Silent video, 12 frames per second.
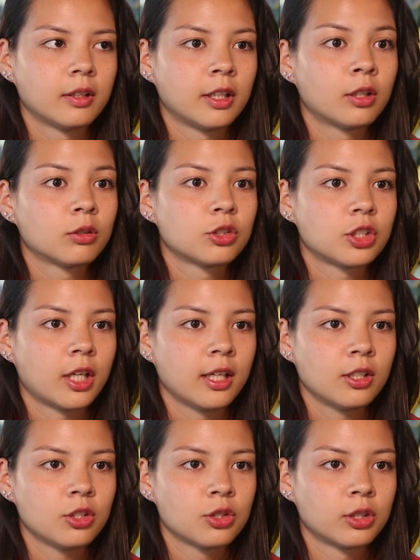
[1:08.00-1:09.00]
They don't
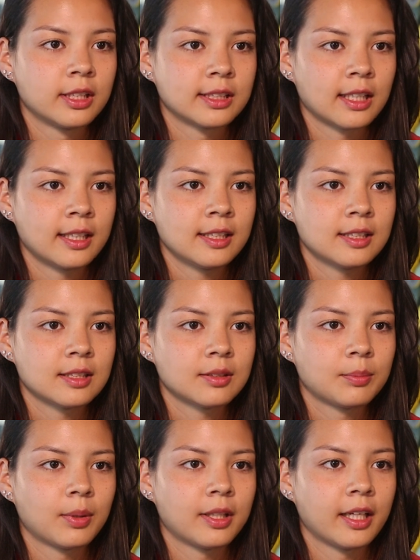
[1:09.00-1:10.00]
change your designs,
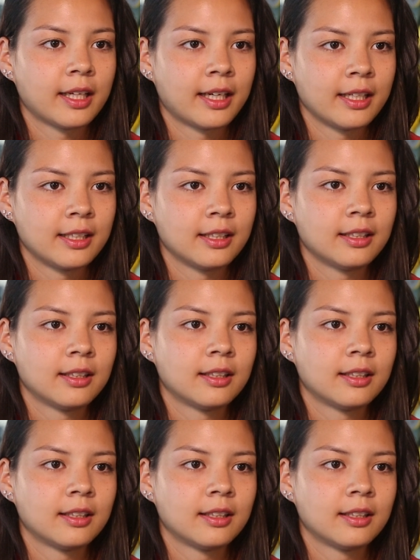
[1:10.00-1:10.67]
but they guide it.